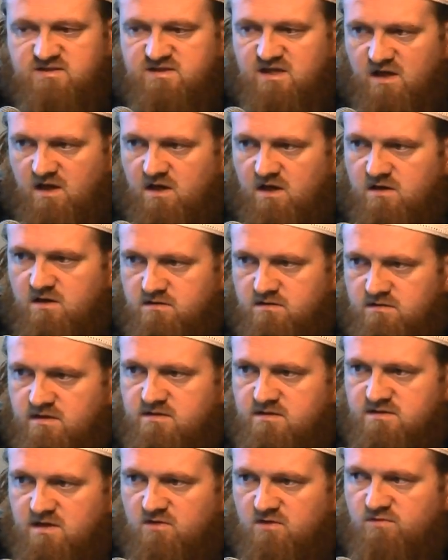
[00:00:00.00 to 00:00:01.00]
their haqq, that
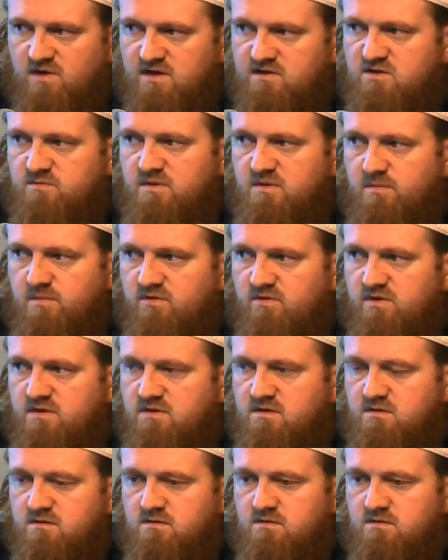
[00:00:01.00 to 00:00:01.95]
is their right to be buried.